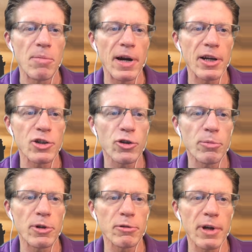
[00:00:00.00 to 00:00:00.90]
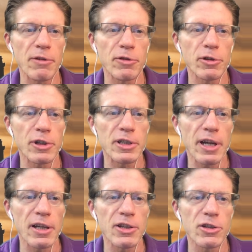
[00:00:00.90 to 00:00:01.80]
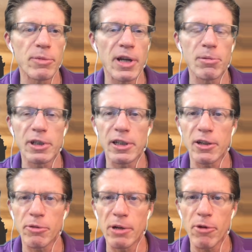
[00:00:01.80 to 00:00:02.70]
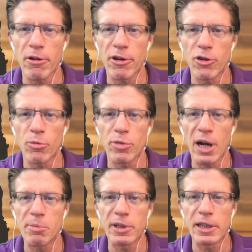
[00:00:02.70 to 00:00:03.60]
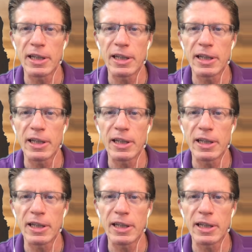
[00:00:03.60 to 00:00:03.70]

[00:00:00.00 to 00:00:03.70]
buy a short-barreled rifle or a silencer, being able to collect rainwater on your own property.